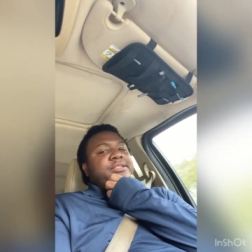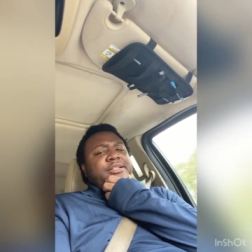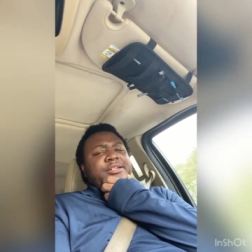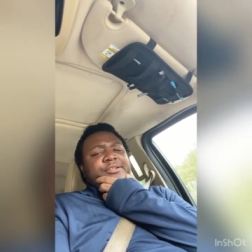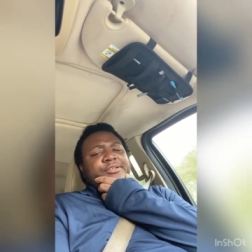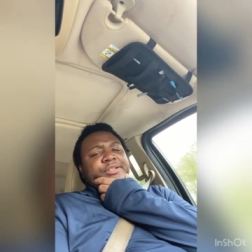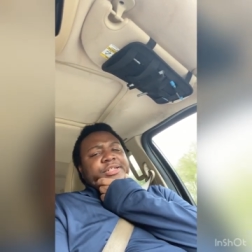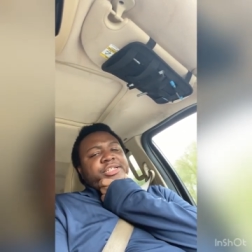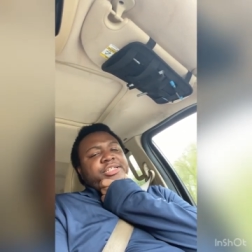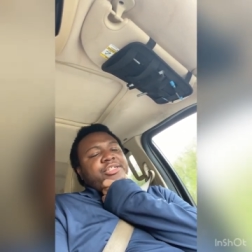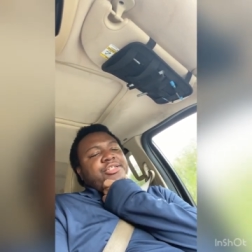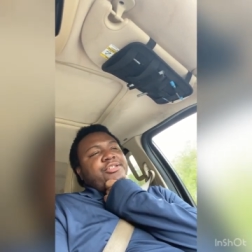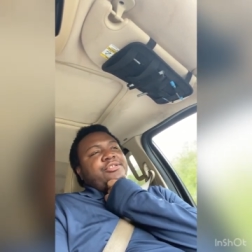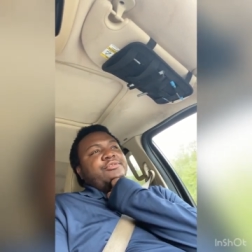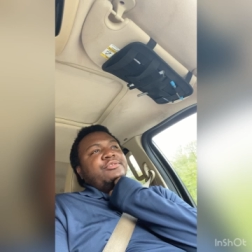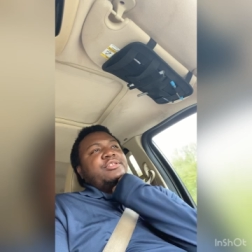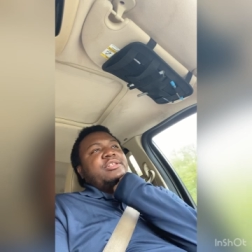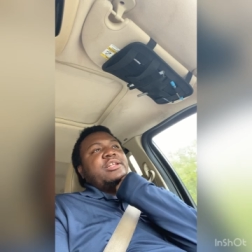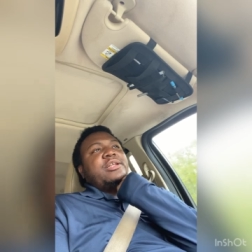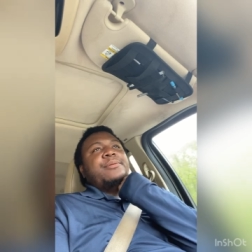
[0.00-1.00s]
little
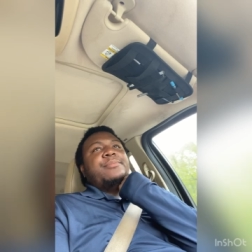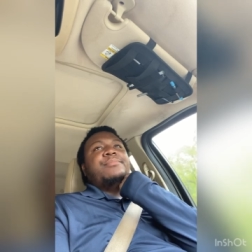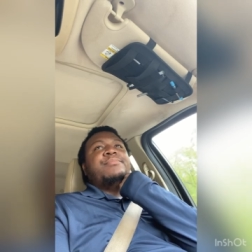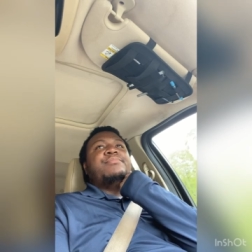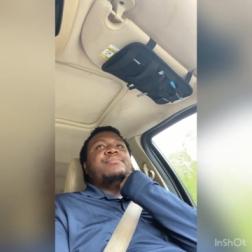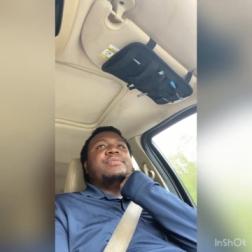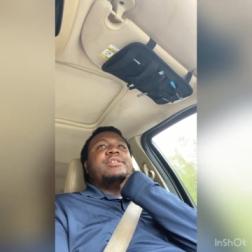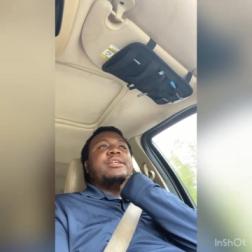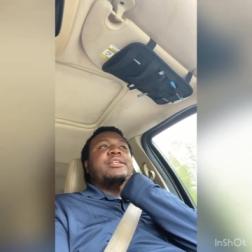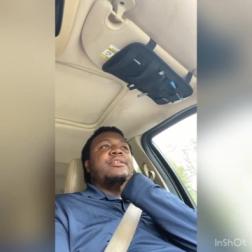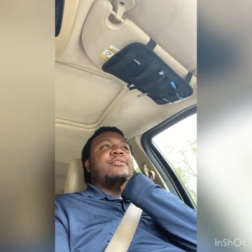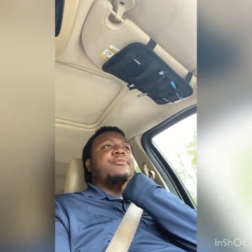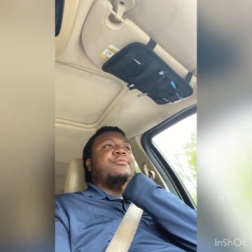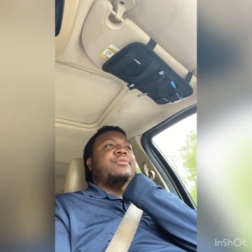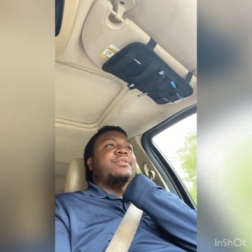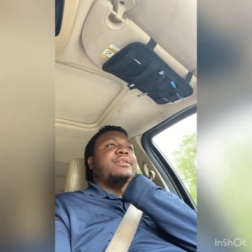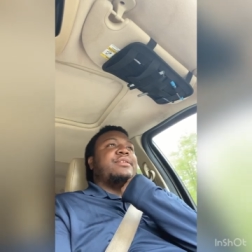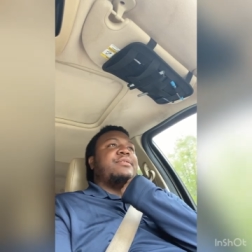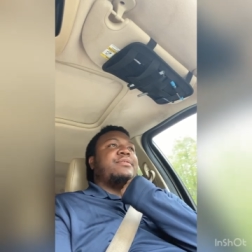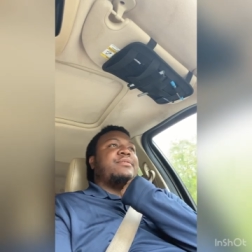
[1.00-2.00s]
issue that I'm dealing
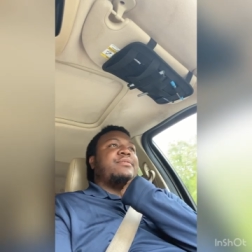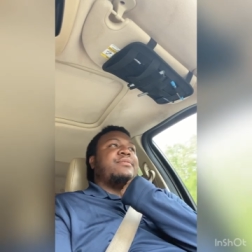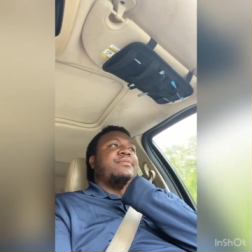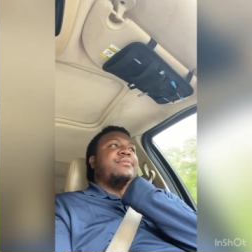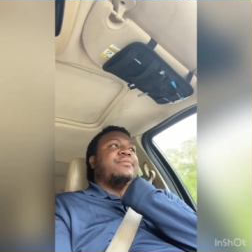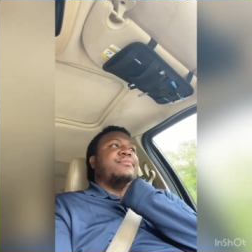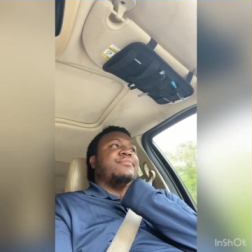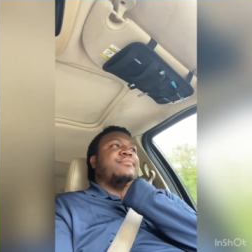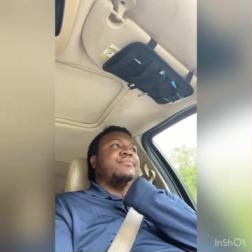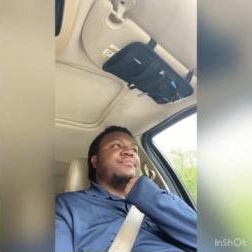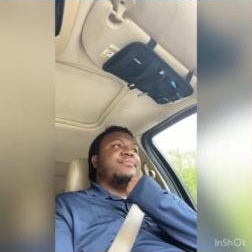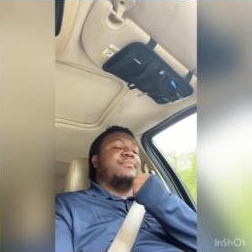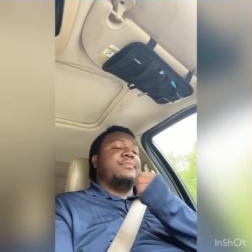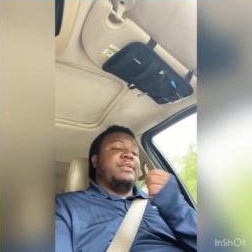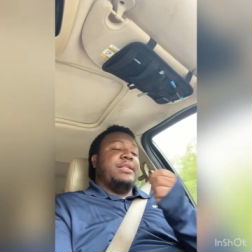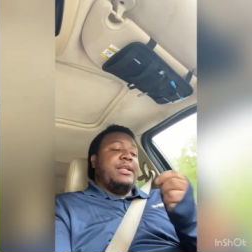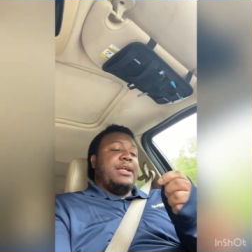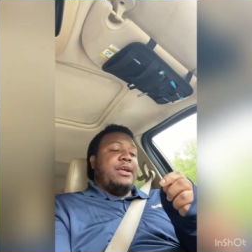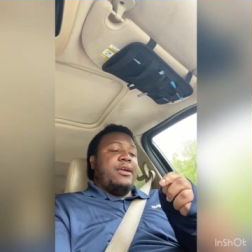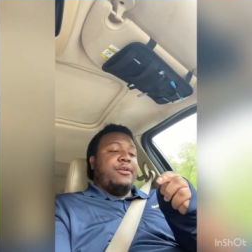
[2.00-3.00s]
with
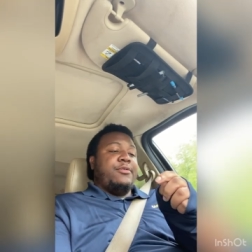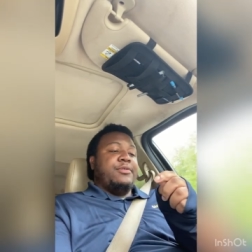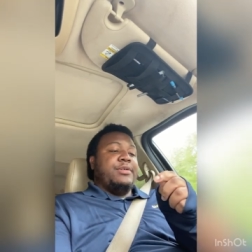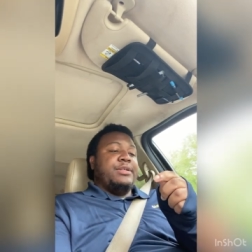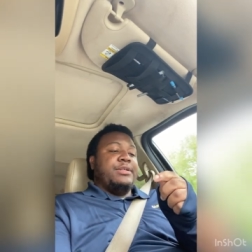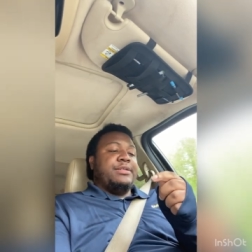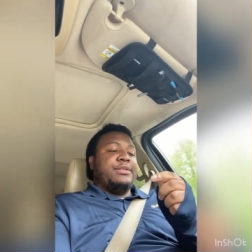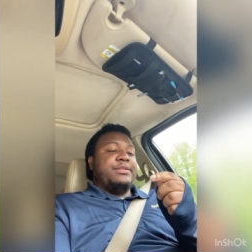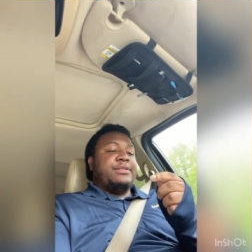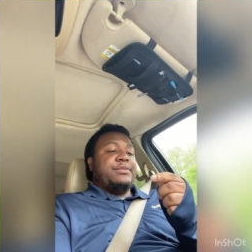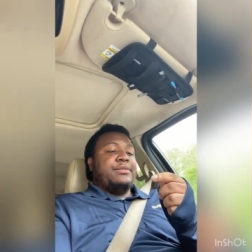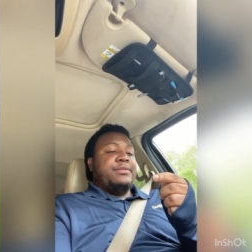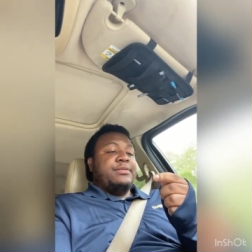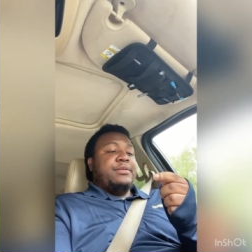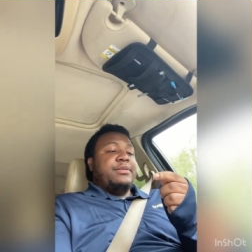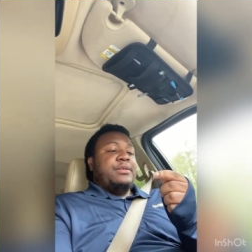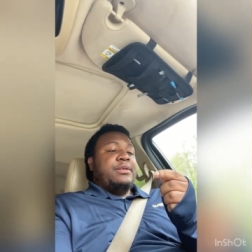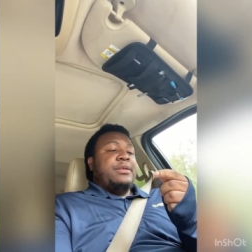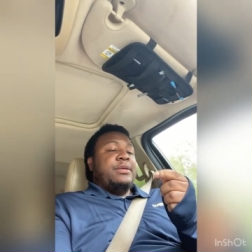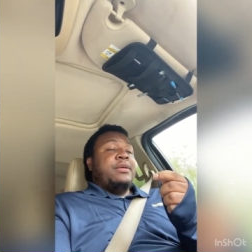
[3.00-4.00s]
now is
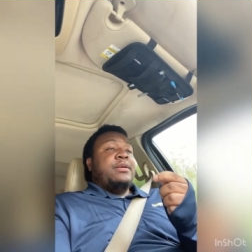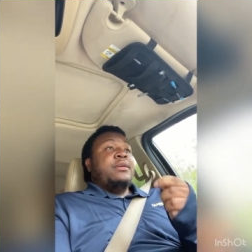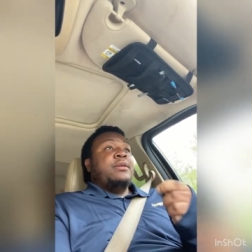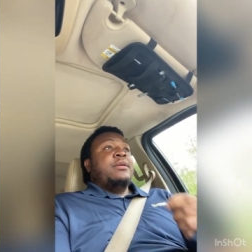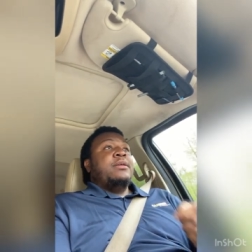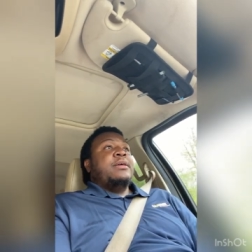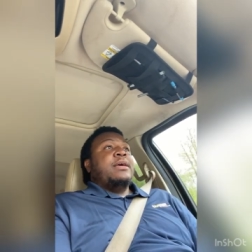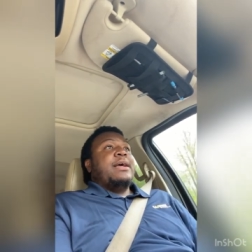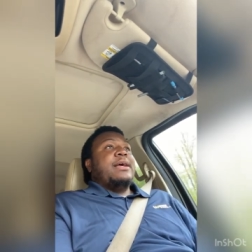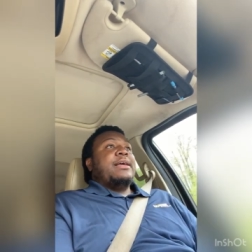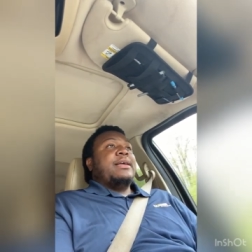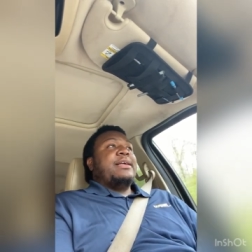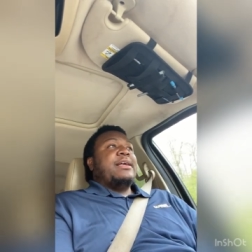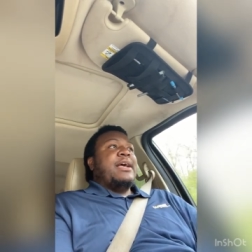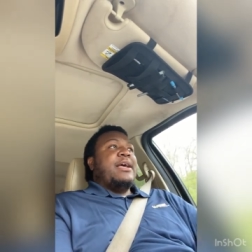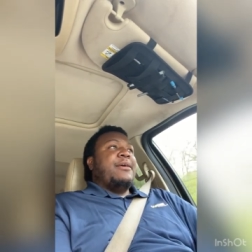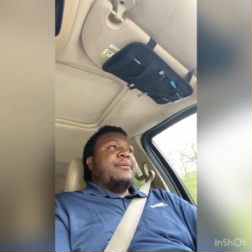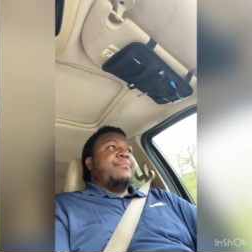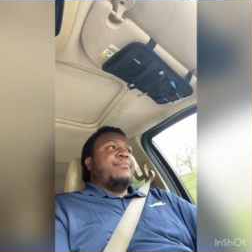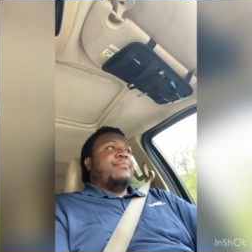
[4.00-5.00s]
I
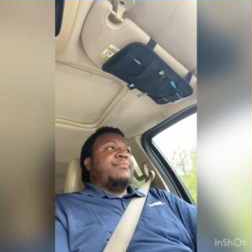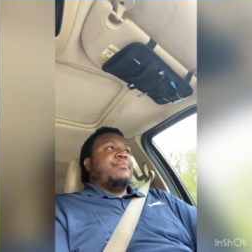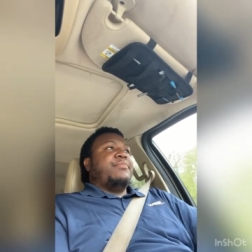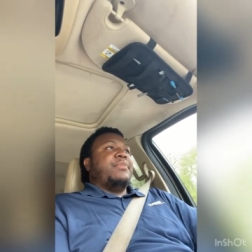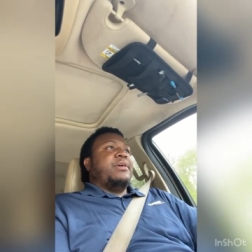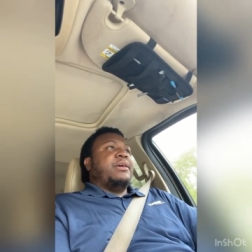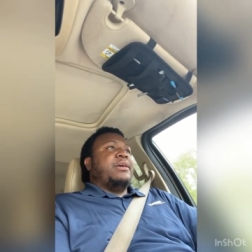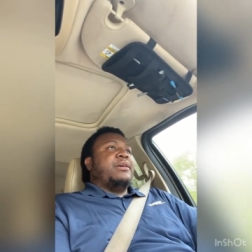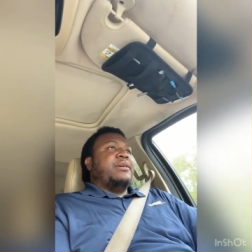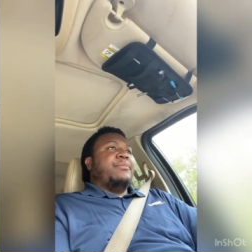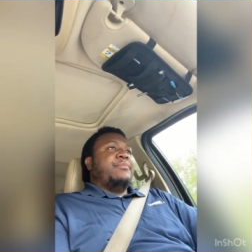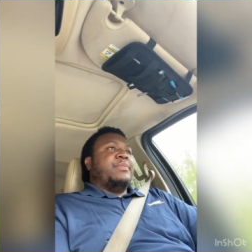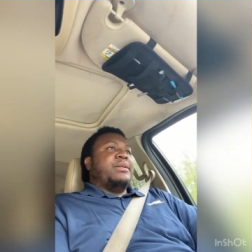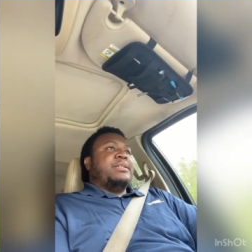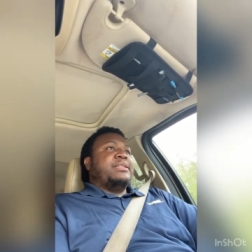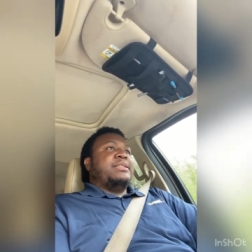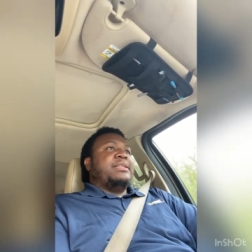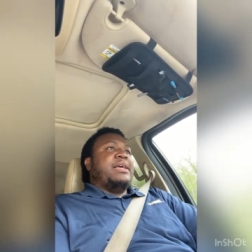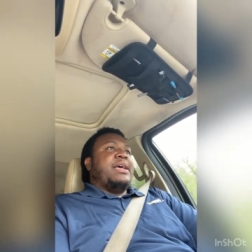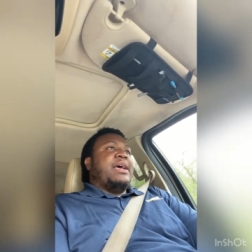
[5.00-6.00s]
got my
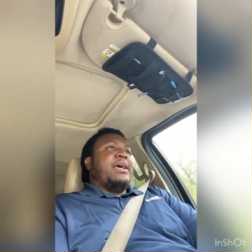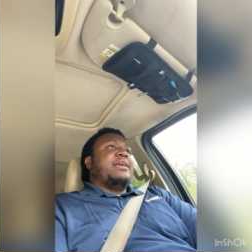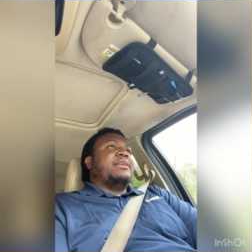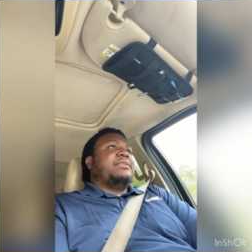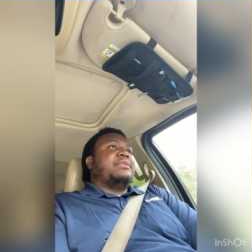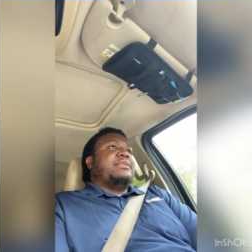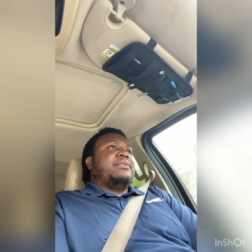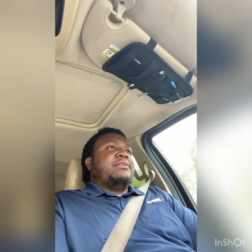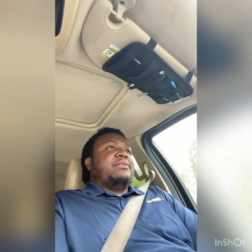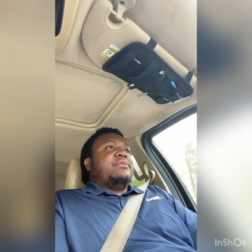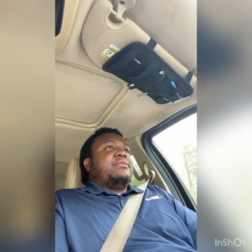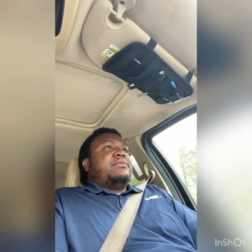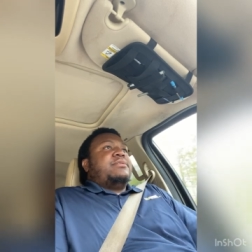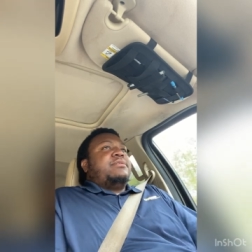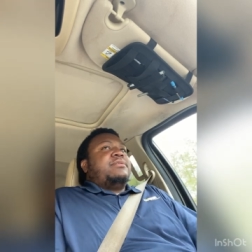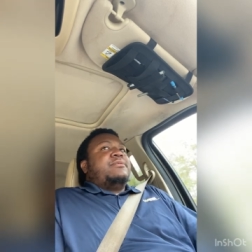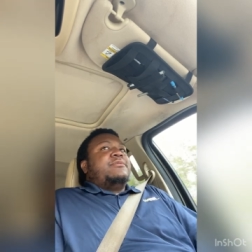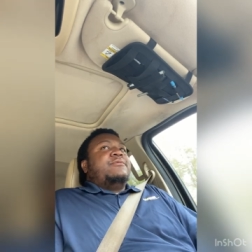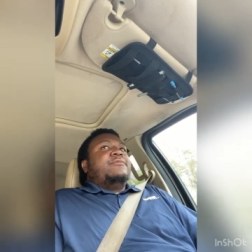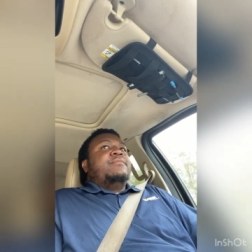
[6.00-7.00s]

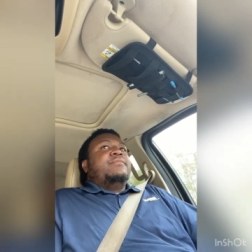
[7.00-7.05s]
taxes,